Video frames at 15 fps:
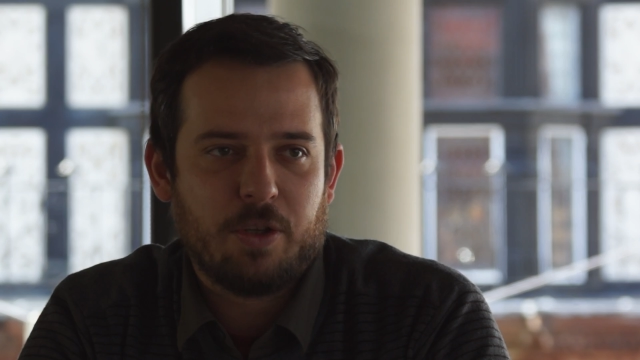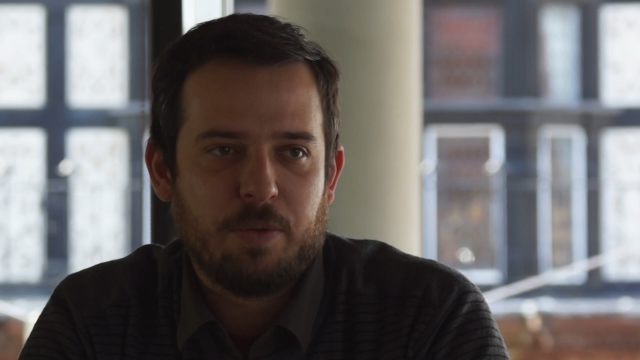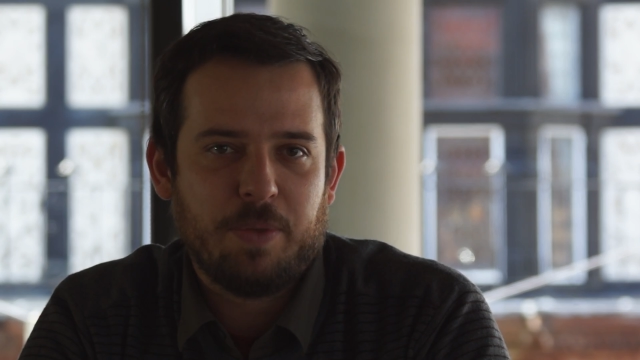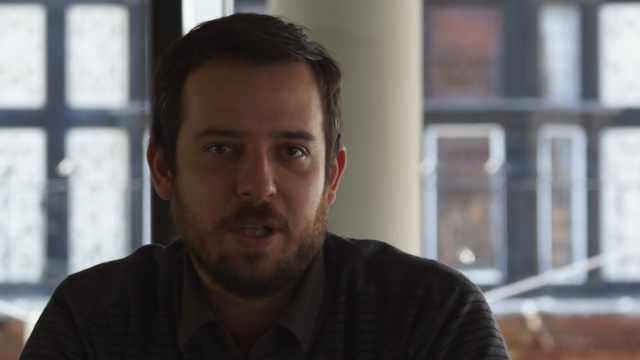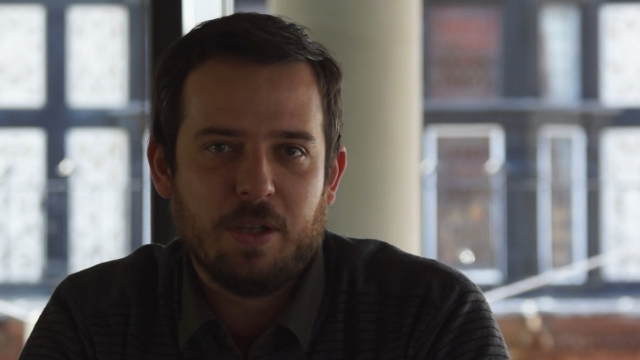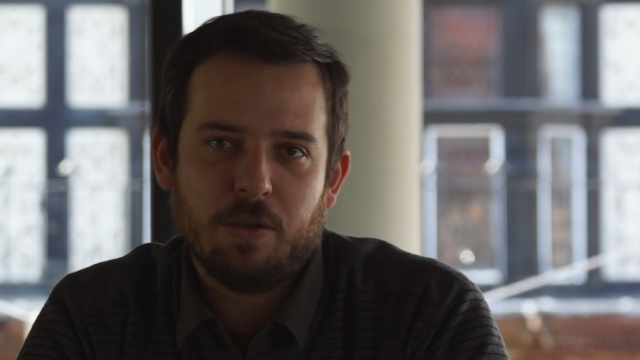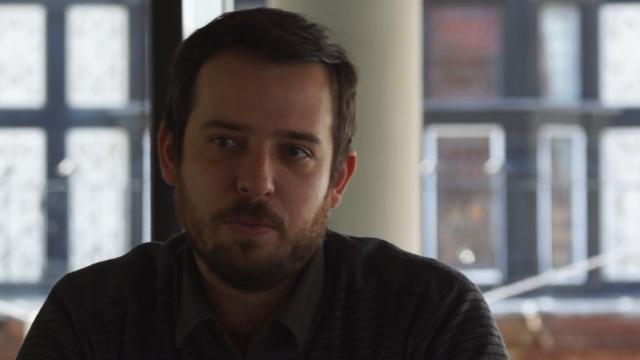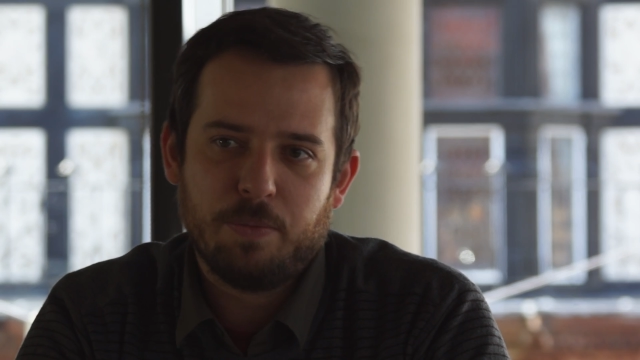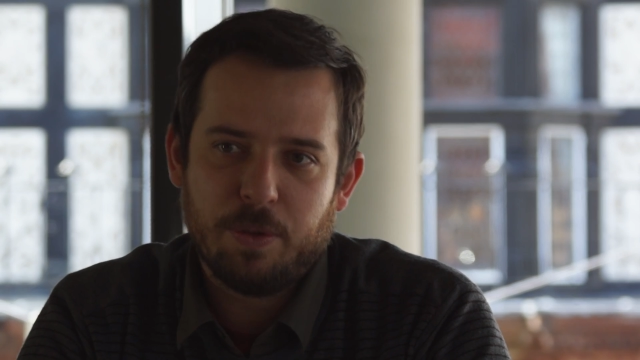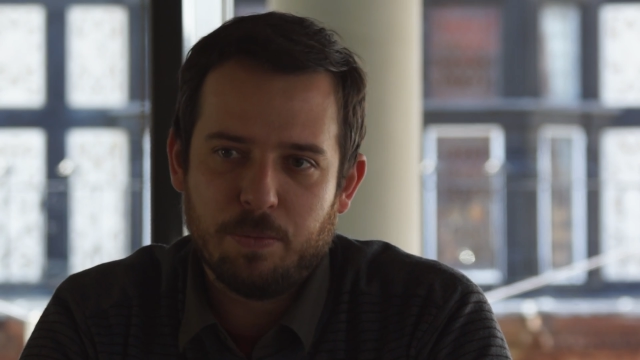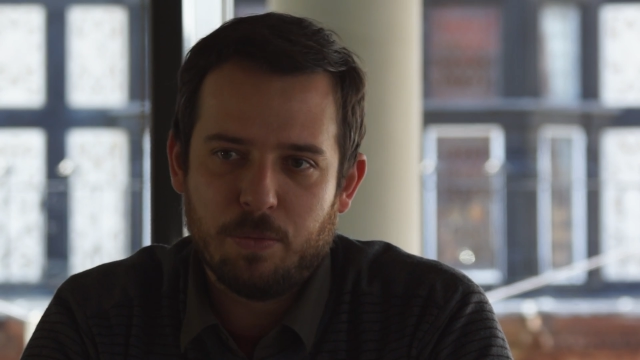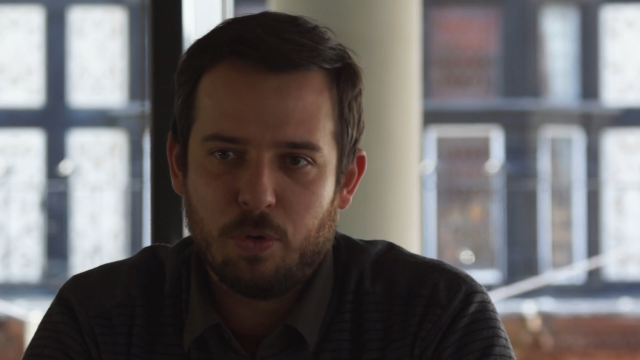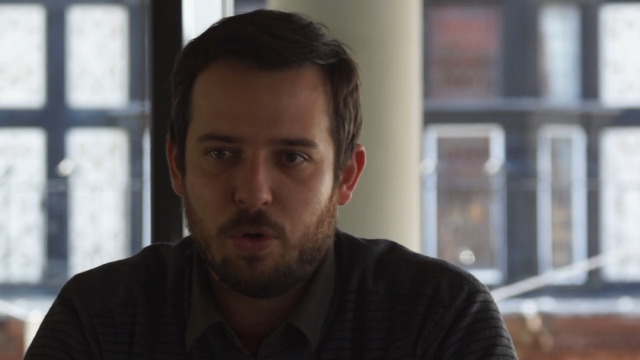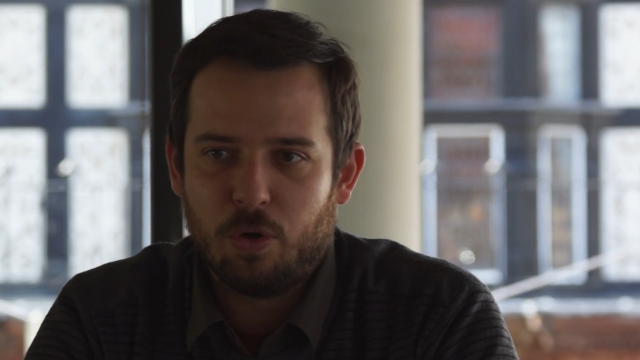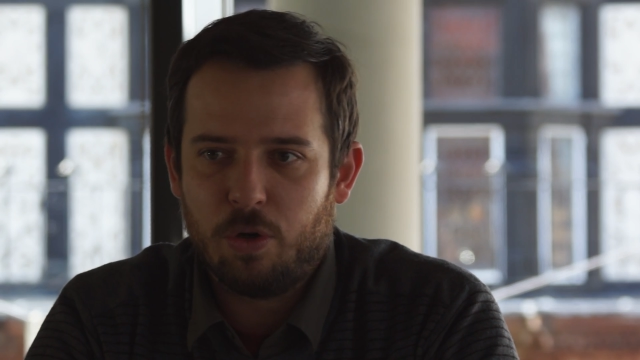could be a little bit
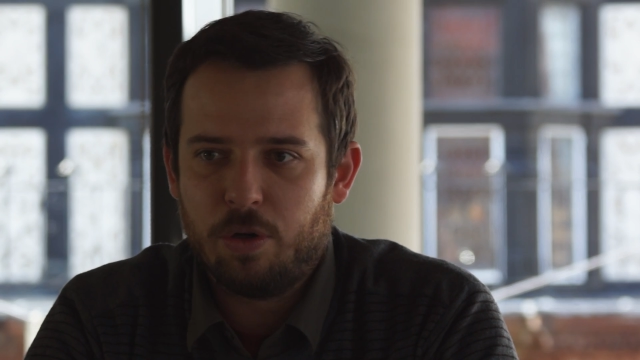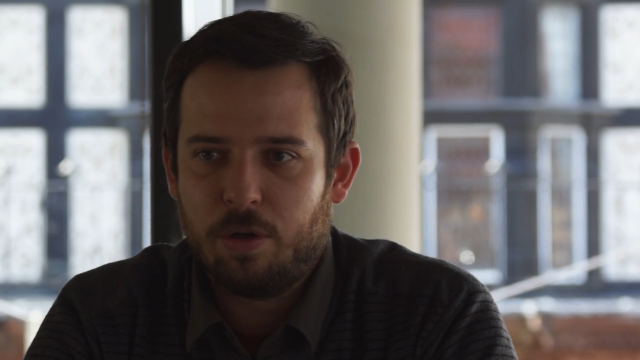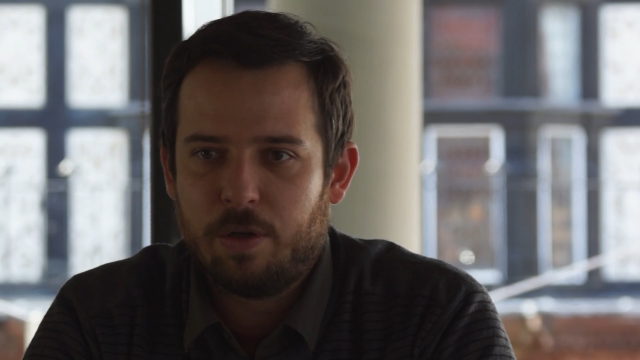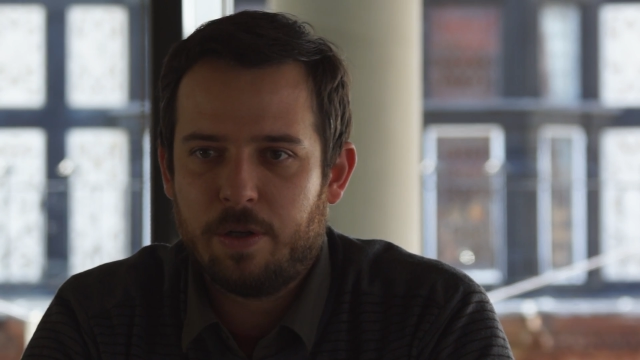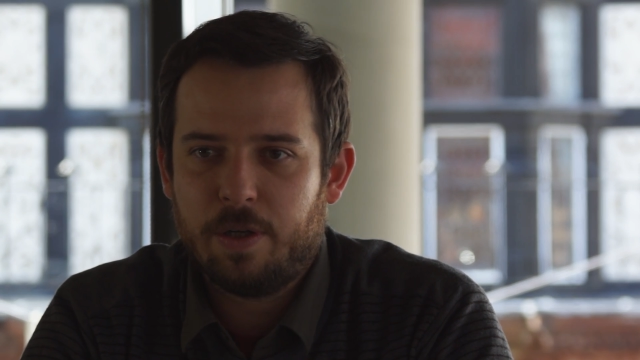more